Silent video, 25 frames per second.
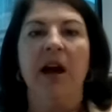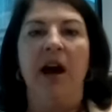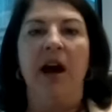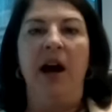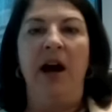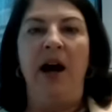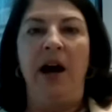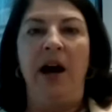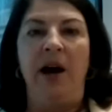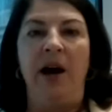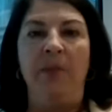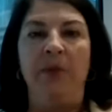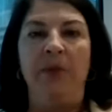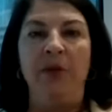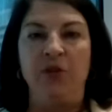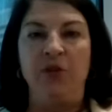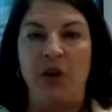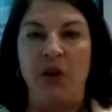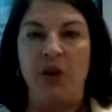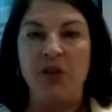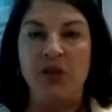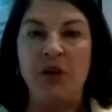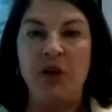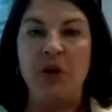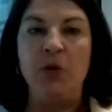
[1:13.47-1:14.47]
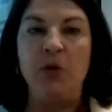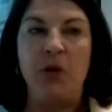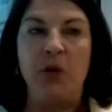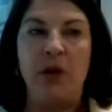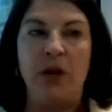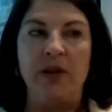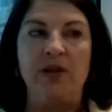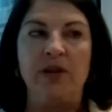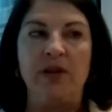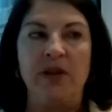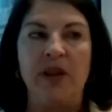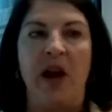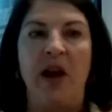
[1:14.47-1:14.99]
Um, there's also
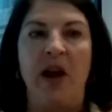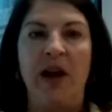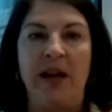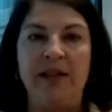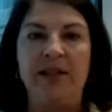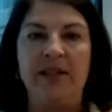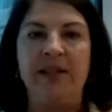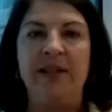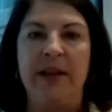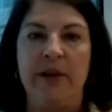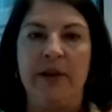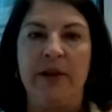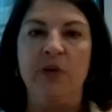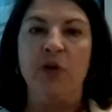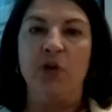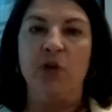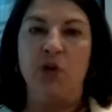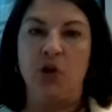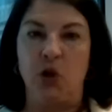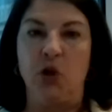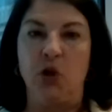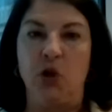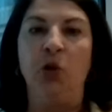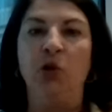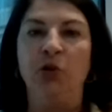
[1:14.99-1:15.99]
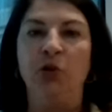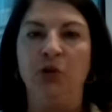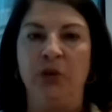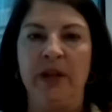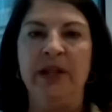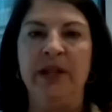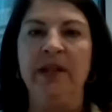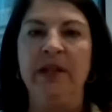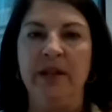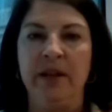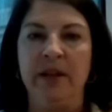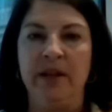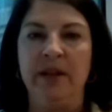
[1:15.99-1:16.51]
signs to give your
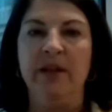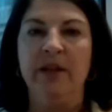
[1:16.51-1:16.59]
children